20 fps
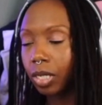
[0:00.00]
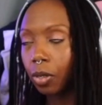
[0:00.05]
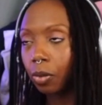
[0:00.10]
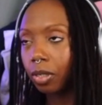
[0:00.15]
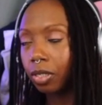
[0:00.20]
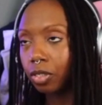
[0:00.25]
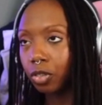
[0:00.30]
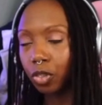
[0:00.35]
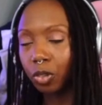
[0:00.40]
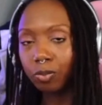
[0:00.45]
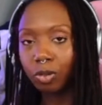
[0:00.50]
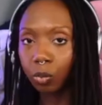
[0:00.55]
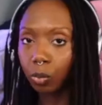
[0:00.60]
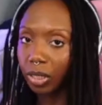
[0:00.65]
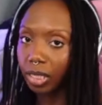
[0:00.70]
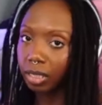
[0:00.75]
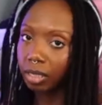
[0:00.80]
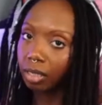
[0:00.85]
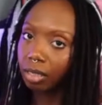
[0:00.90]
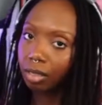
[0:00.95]
coding streams a
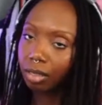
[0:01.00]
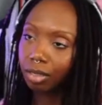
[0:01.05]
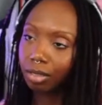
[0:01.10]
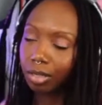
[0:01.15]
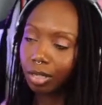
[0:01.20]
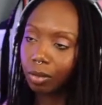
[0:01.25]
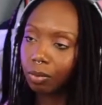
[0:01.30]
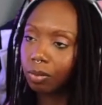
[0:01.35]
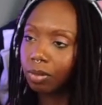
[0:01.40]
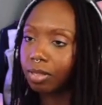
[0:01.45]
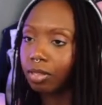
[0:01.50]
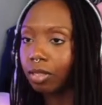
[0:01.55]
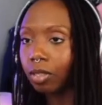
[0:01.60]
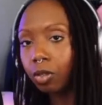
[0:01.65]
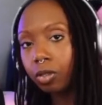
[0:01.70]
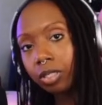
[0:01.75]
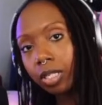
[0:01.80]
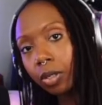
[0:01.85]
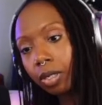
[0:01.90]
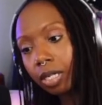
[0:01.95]
week. So
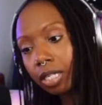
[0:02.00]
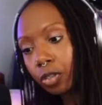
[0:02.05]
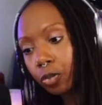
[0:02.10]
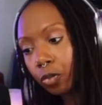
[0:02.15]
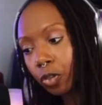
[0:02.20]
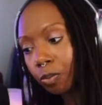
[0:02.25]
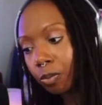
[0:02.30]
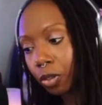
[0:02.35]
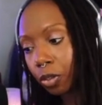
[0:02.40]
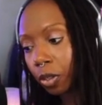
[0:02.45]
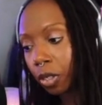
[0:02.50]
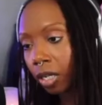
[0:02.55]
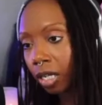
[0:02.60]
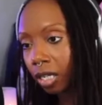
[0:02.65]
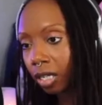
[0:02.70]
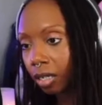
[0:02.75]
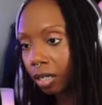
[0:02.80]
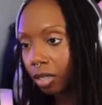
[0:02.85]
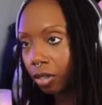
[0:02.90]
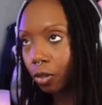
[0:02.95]
those coding streams are
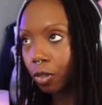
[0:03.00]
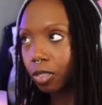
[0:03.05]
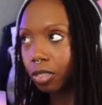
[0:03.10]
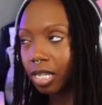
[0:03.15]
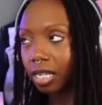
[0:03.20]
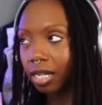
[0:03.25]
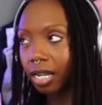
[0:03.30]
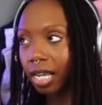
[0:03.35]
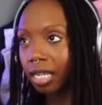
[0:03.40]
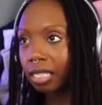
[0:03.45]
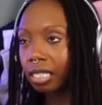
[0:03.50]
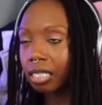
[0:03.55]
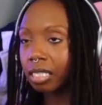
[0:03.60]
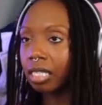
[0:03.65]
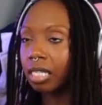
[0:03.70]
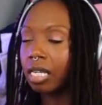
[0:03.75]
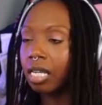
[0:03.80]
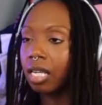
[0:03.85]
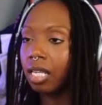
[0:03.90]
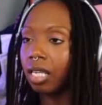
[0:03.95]
on Thursday
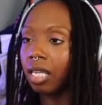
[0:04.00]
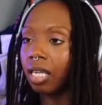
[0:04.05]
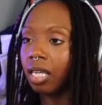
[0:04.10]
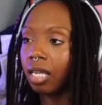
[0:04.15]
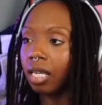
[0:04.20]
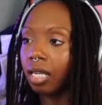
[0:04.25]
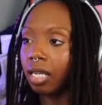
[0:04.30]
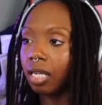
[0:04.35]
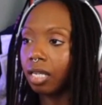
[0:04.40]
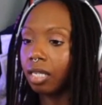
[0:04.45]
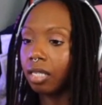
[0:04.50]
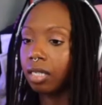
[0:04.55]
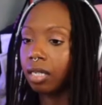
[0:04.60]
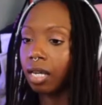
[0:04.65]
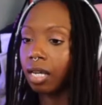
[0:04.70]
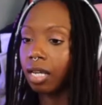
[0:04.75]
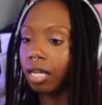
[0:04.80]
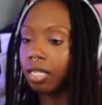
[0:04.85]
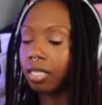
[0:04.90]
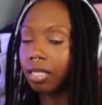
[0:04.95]
nights and
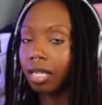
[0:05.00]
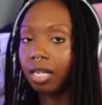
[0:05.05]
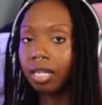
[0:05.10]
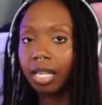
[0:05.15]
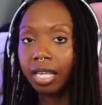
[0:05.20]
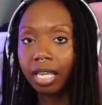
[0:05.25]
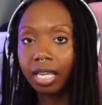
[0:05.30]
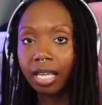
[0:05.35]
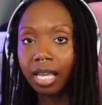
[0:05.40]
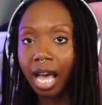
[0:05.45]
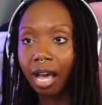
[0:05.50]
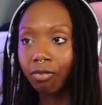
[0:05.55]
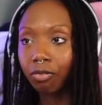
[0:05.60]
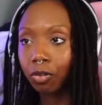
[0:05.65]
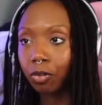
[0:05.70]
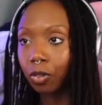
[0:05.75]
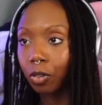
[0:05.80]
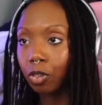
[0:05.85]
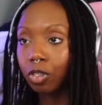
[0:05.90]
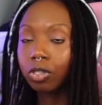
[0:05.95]
Sunday
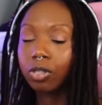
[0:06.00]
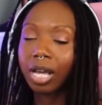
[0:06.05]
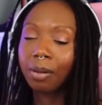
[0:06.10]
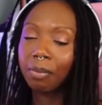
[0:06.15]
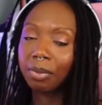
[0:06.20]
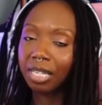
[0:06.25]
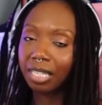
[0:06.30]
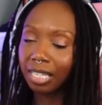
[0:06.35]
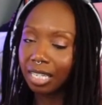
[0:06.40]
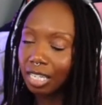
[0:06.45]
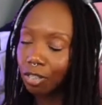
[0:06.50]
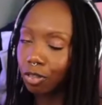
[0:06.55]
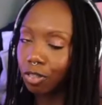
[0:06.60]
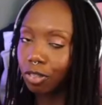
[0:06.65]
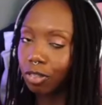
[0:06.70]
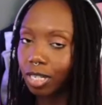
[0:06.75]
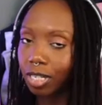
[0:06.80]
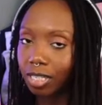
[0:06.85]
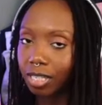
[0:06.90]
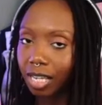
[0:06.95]
afternoons. I'm in
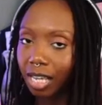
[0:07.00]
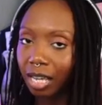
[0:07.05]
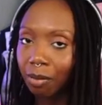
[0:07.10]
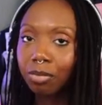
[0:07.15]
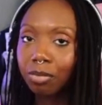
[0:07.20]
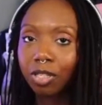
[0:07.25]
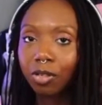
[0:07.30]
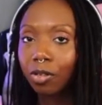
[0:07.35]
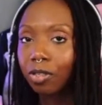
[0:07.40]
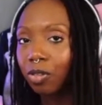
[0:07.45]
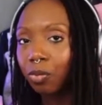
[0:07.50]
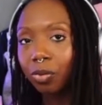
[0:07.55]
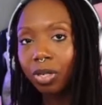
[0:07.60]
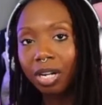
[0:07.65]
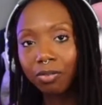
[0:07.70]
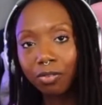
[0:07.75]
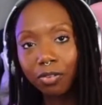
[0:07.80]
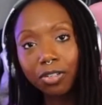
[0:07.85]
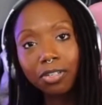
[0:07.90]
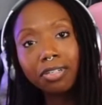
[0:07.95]
Eastern Standard Time, so it's
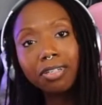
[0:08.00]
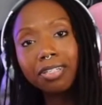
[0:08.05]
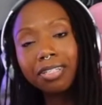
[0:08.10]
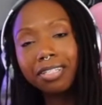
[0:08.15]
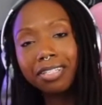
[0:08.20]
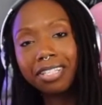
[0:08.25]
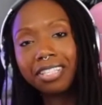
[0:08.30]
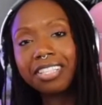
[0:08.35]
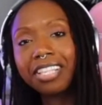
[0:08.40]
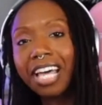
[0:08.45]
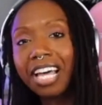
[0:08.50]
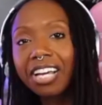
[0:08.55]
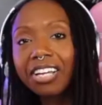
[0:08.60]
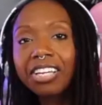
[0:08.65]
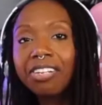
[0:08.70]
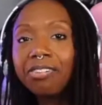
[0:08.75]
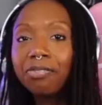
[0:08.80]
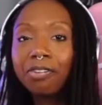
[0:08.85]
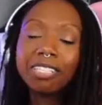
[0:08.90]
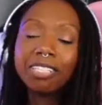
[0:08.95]
whatever that
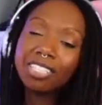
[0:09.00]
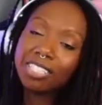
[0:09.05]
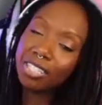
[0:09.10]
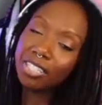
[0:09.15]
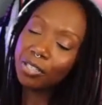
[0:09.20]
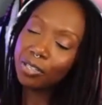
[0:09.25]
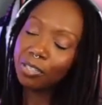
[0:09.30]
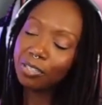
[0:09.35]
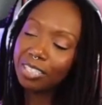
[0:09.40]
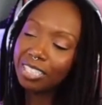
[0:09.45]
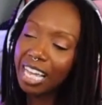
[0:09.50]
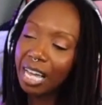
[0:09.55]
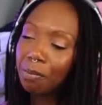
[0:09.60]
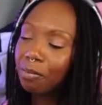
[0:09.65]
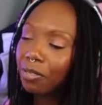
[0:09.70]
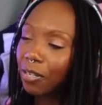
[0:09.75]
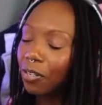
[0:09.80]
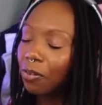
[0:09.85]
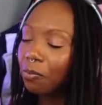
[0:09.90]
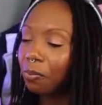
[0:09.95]
converts to your
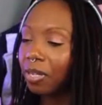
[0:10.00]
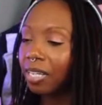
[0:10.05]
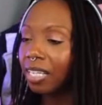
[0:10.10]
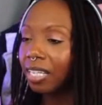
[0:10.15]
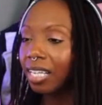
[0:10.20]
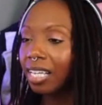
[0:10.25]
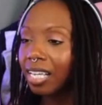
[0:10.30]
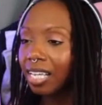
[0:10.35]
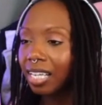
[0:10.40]
time zone. But